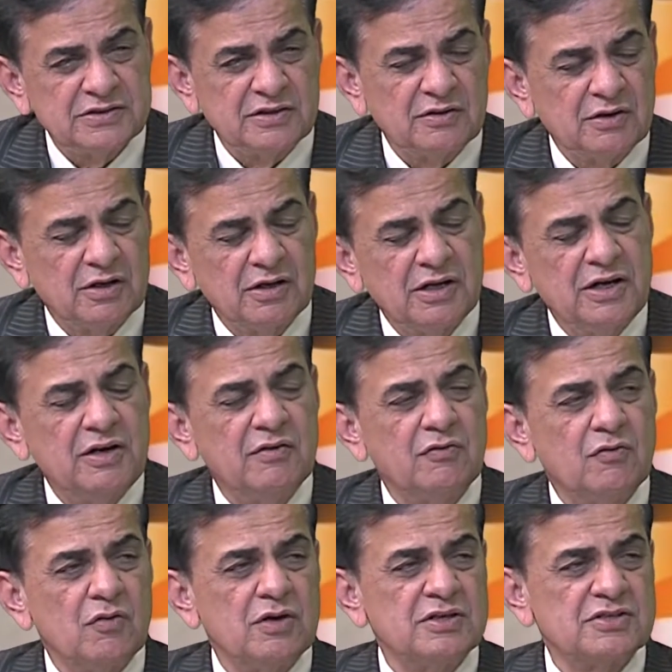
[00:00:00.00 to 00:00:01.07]

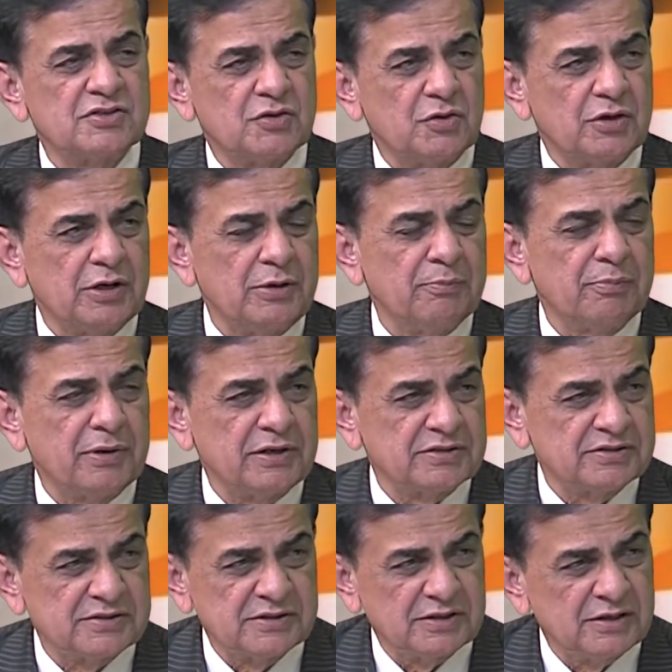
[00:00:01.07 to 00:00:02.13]
influence or
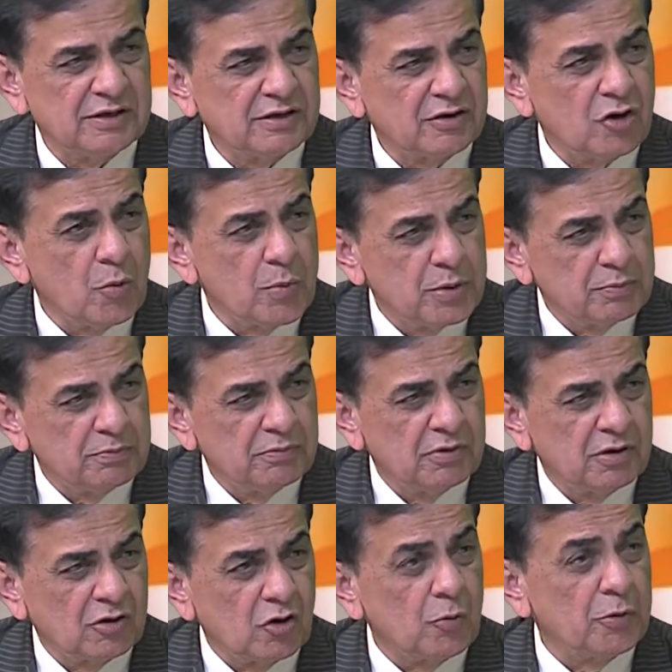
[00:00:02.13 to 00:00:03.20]
impress
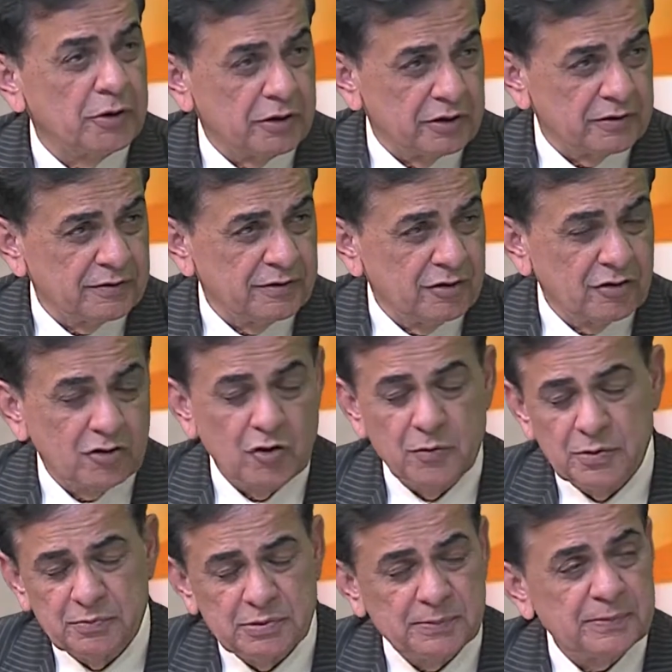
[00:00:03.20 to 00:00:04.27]
commoner or
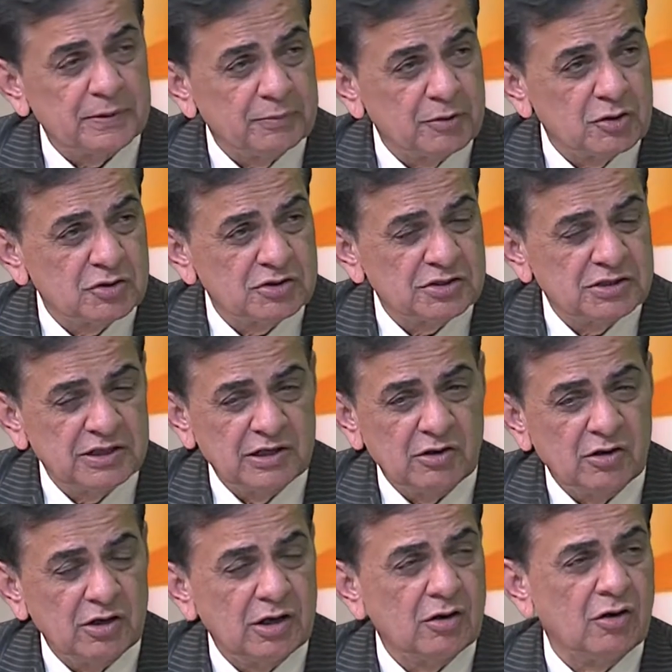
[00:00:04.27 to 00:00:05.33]
common people, because they
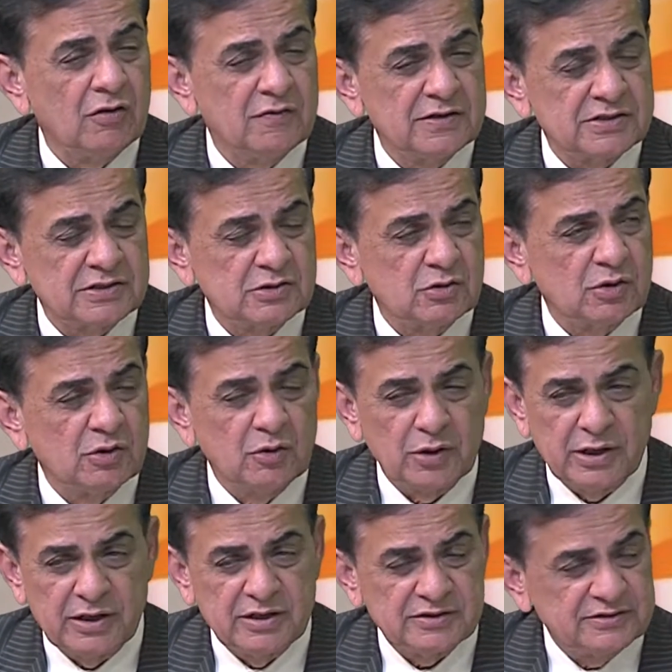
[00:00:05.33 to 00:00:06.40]
always look
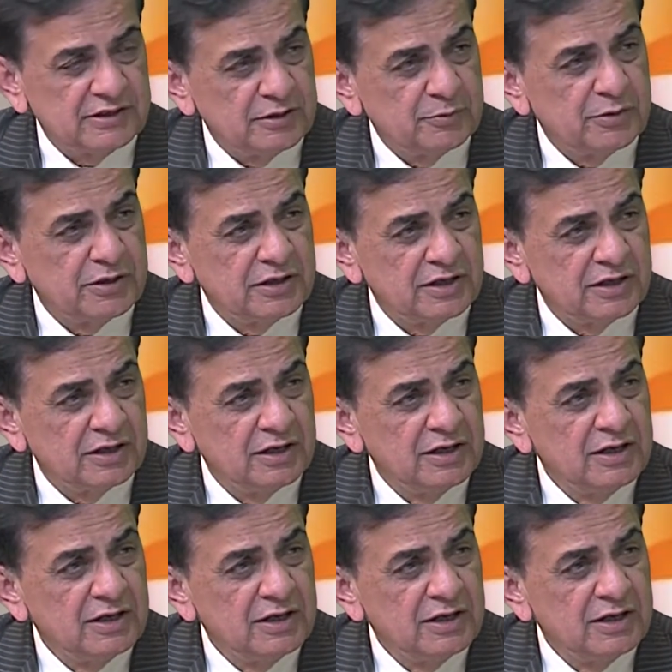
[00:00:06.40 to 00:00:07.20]
at the celebrity